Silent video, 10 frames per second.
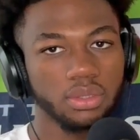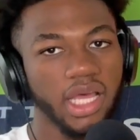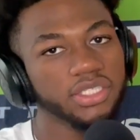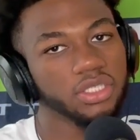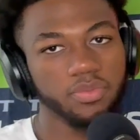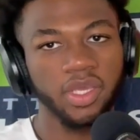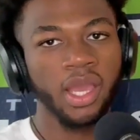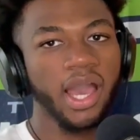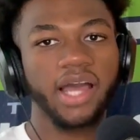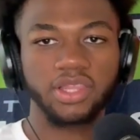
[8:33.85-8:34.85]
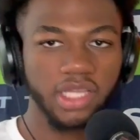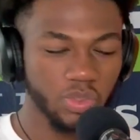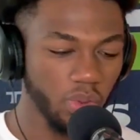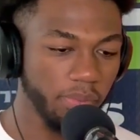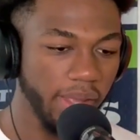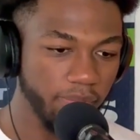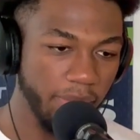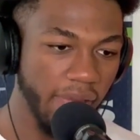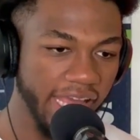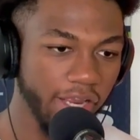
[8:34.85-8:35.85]
That's just me. I think that's what
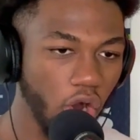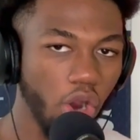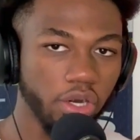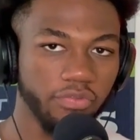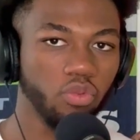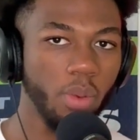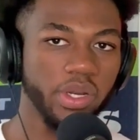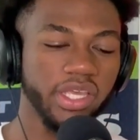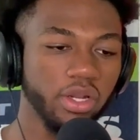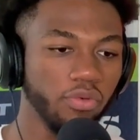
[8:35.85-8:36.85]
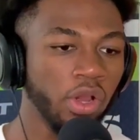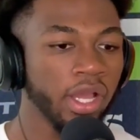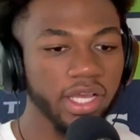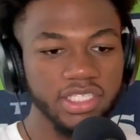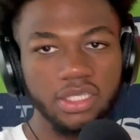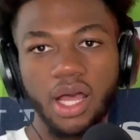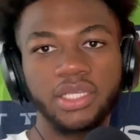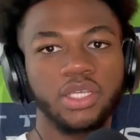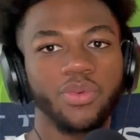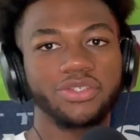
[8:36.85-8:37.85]
made it harder for Roman to get over because he
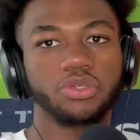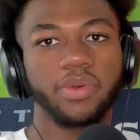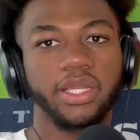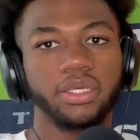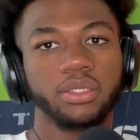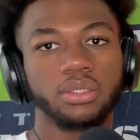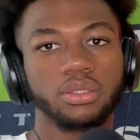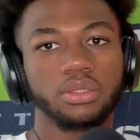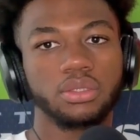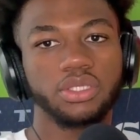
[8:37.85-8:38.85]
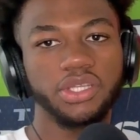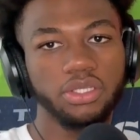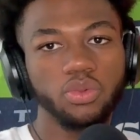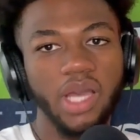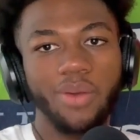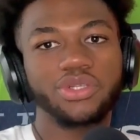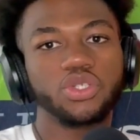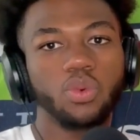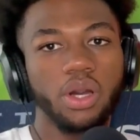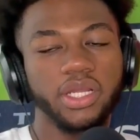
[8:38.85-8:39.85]
lost at WrestleMania. You you got what
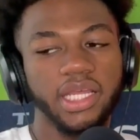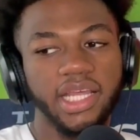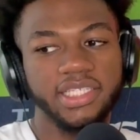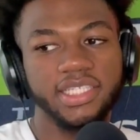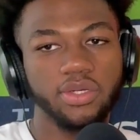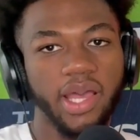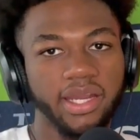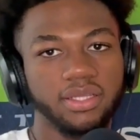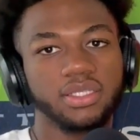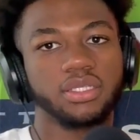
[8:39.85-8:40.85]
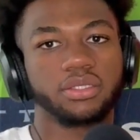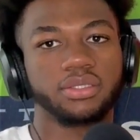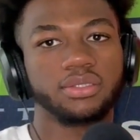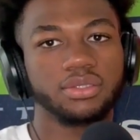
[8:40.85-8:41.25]
you wanted, and they still hated this nigga.